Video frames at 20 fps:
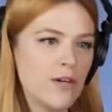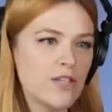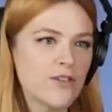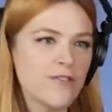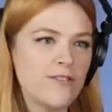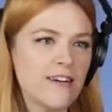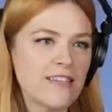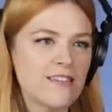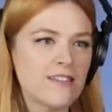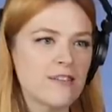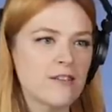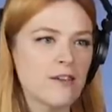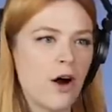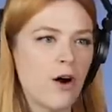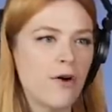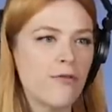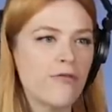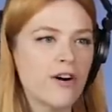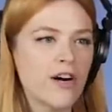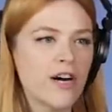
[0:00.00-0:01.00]
Winterfest is
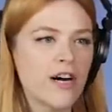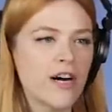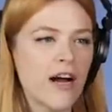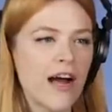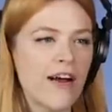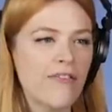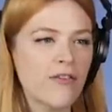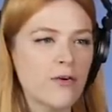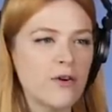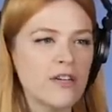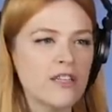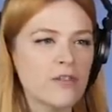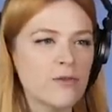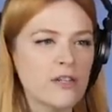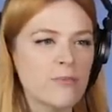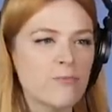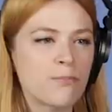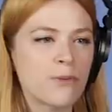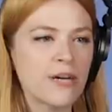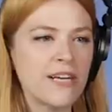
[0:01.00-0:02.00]
over. Everyone's
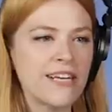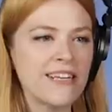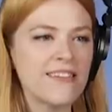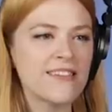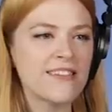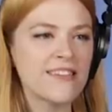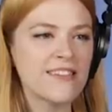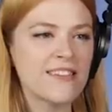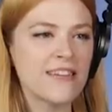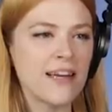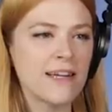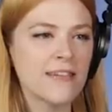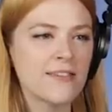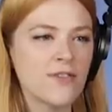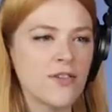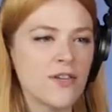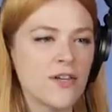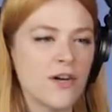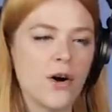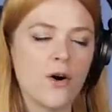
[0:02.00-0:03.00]
was pretty
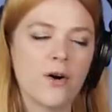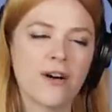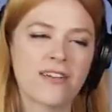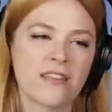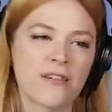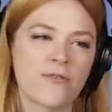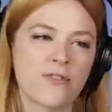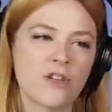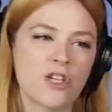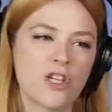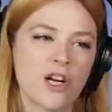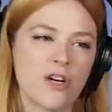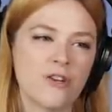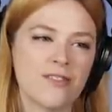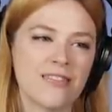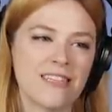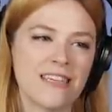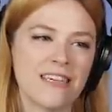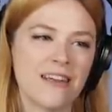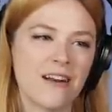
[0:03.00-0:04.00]
successful. Oh, except for
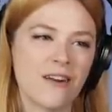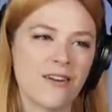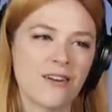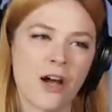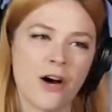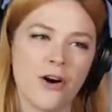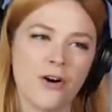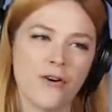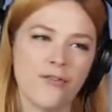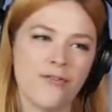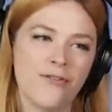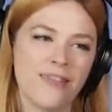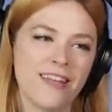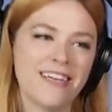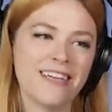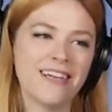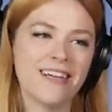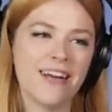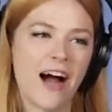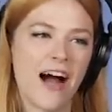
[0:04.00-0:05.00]
Josie and Cove. They
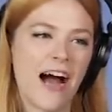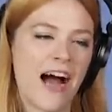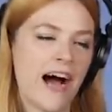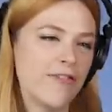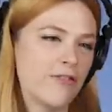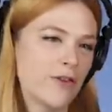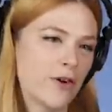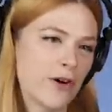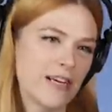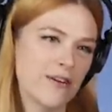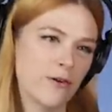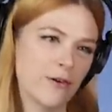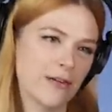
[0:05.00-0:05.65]
did not have great